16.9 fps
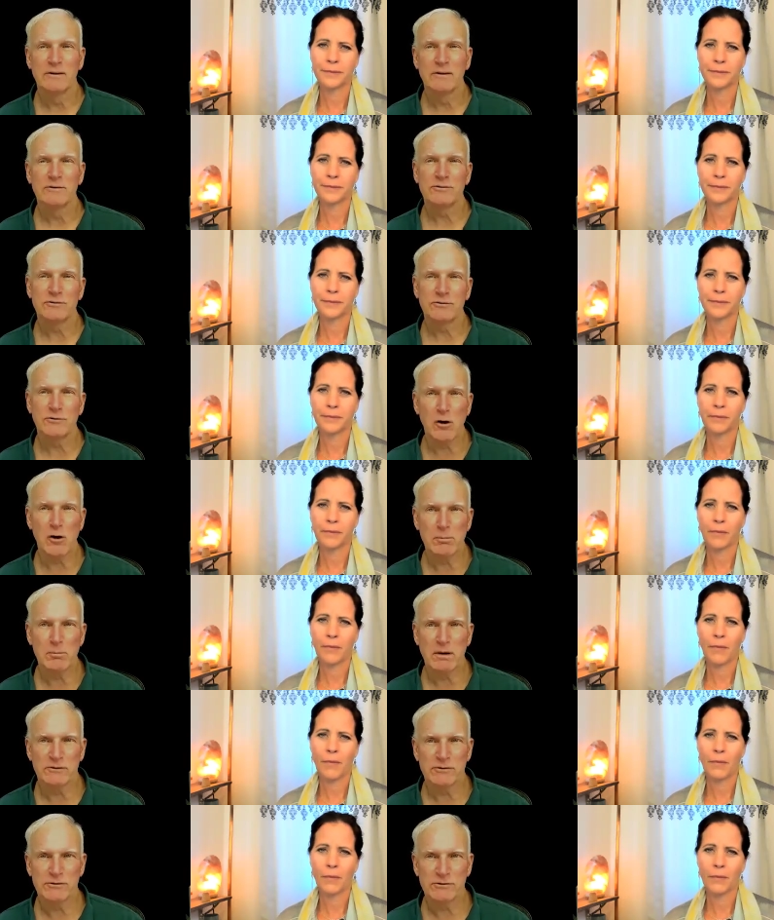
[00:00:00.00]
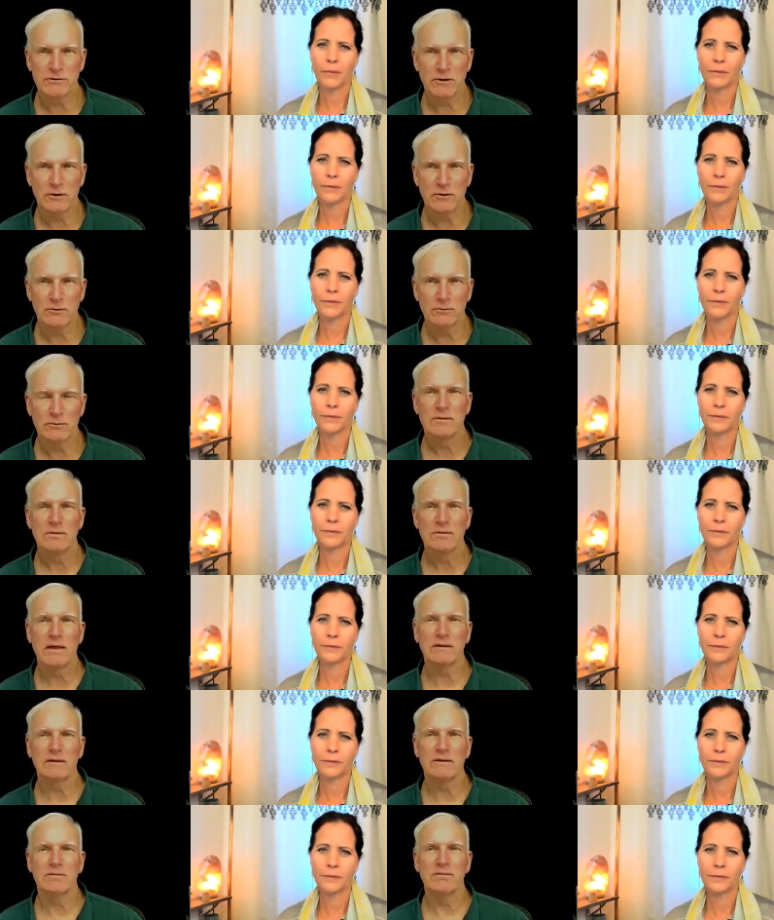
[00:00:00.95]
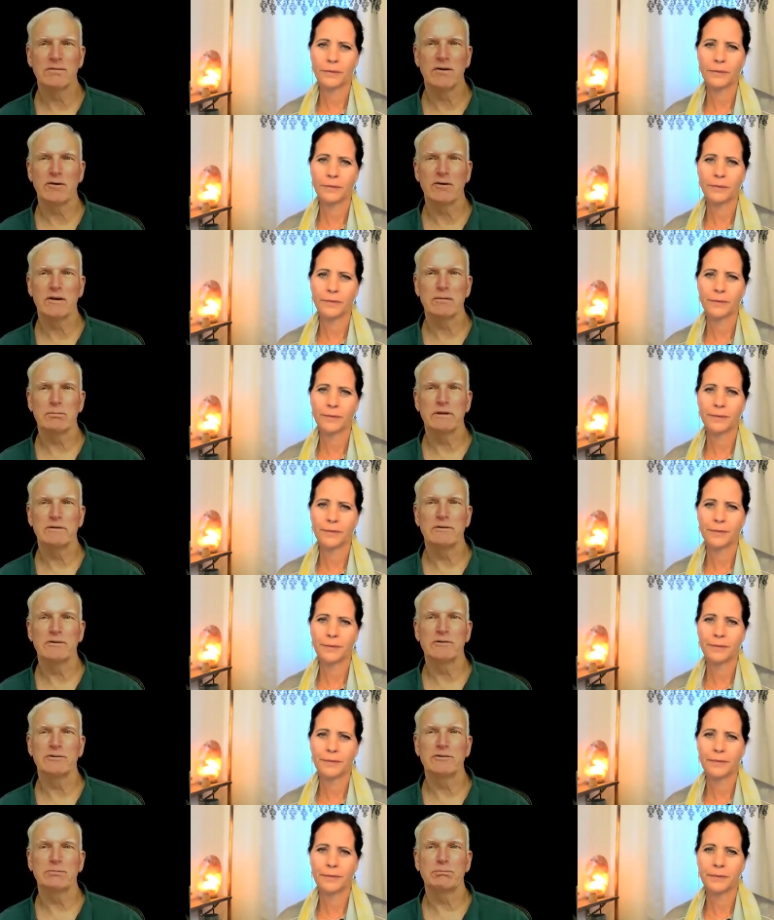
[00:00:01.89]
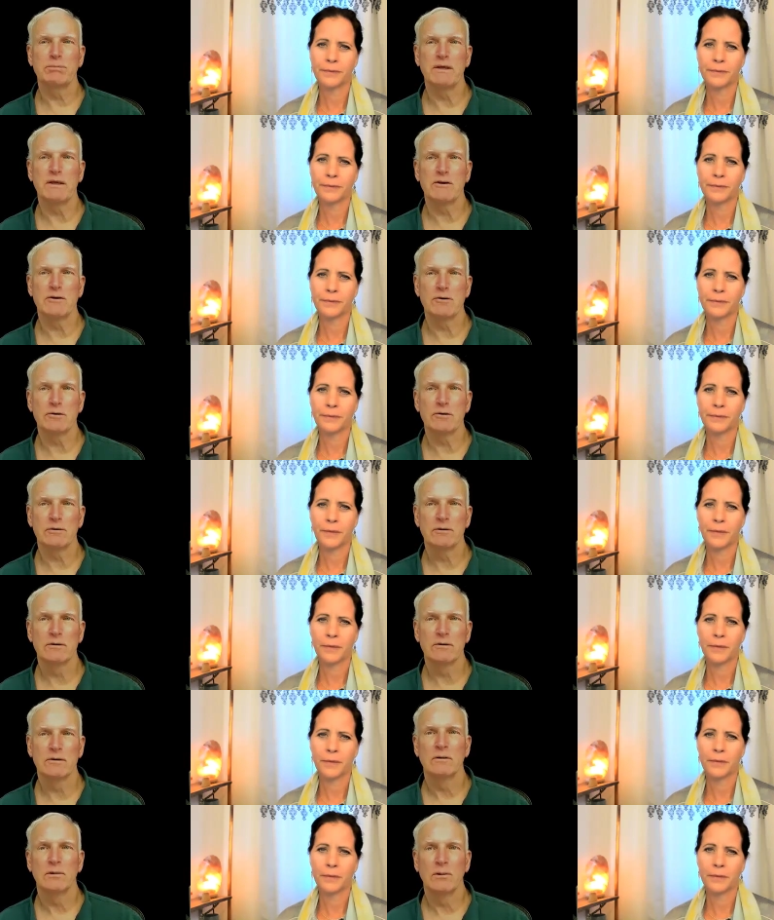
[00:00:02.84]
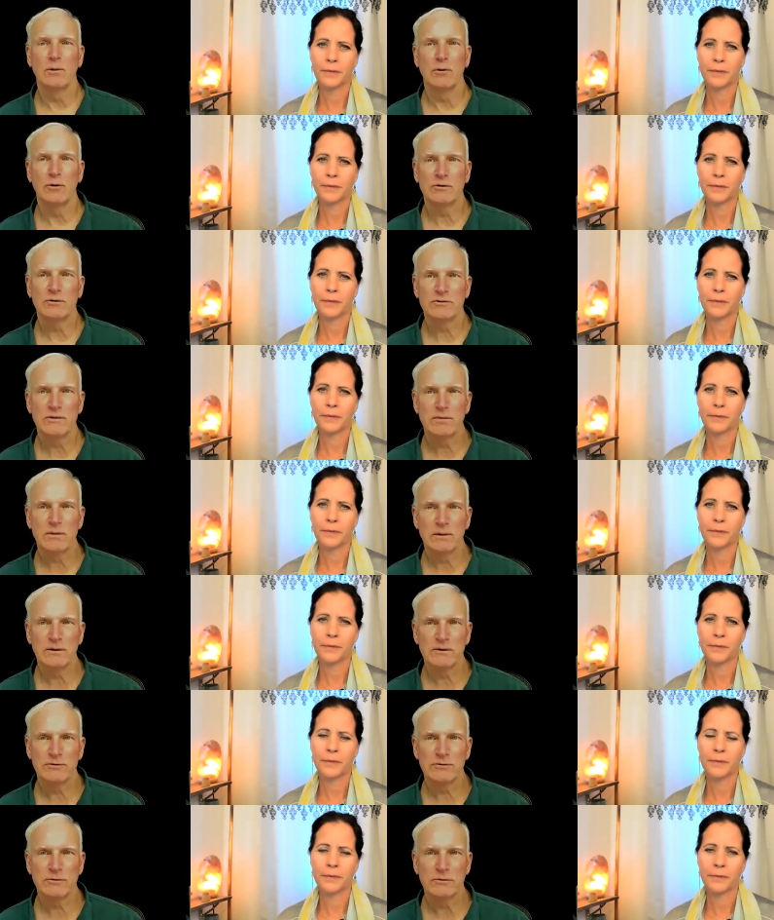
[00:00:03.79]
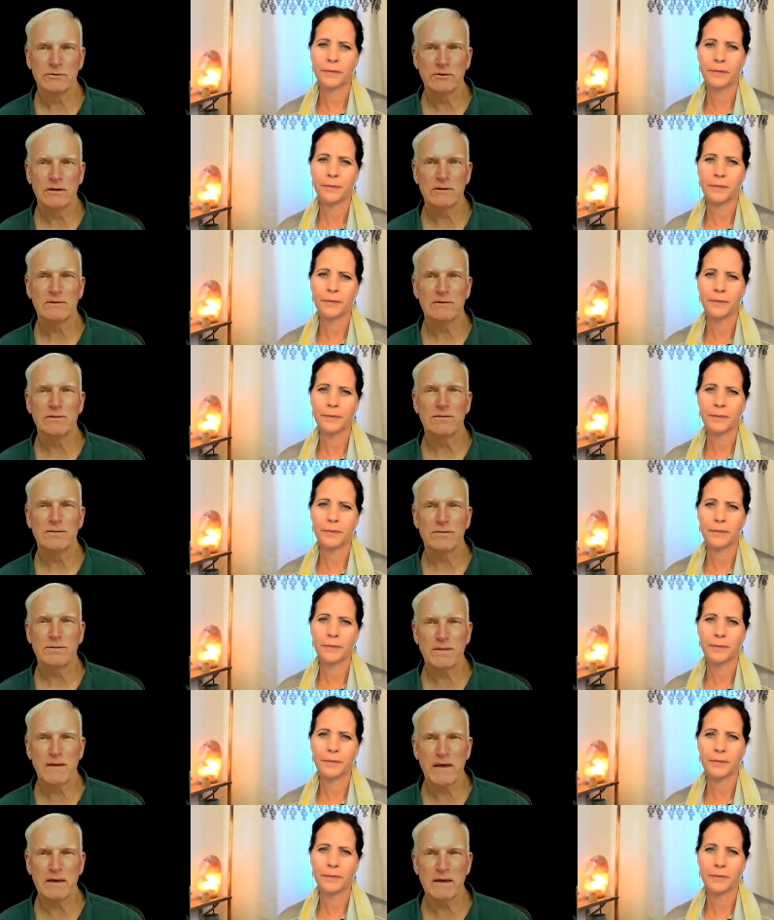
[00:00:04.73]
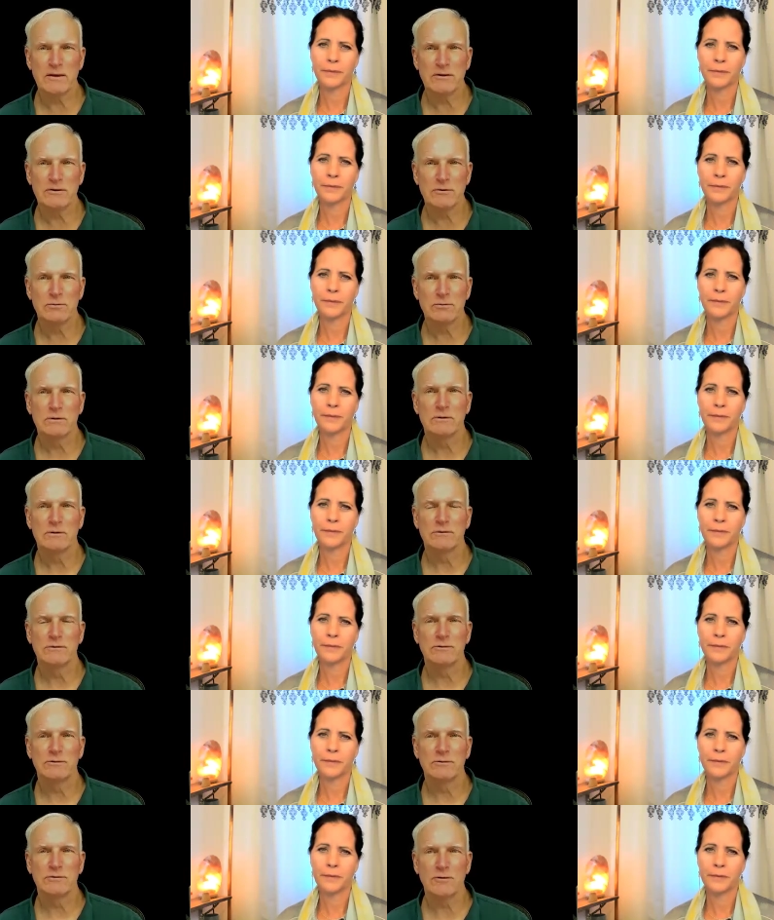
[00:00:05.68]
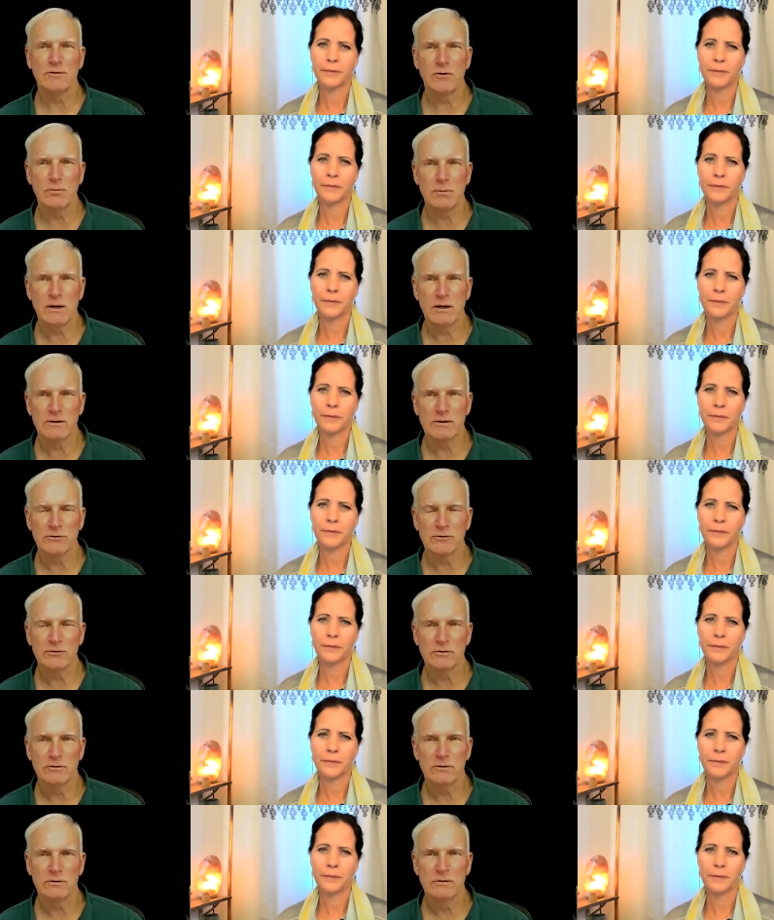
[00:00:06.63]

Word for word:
Speaker 1: So much so that invariably the speaker looks at the listener and says, thank you so much